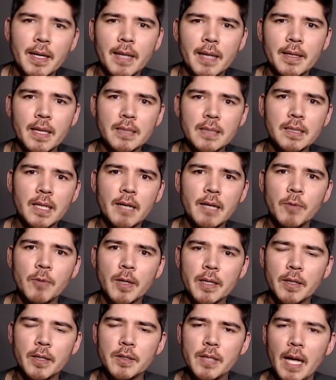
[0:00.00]
and that's kind of
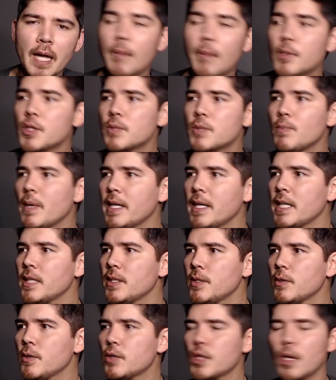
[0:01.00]
where it goes how much money
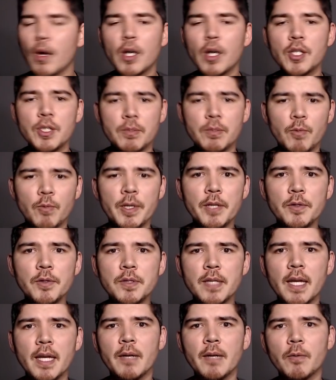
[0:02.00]
do you charge what do you
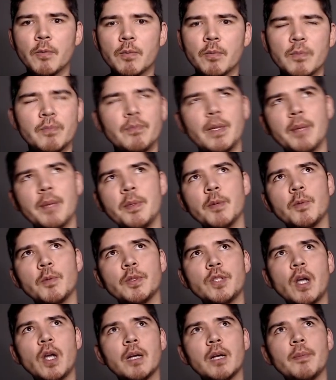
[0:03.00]
set it maybe we'll
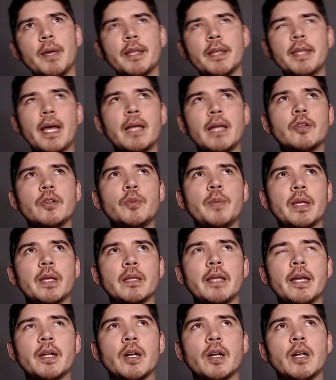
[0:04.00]
talk about that a little bit
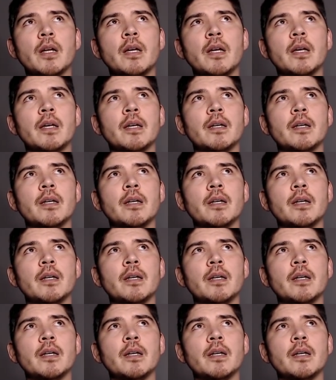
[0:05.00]
later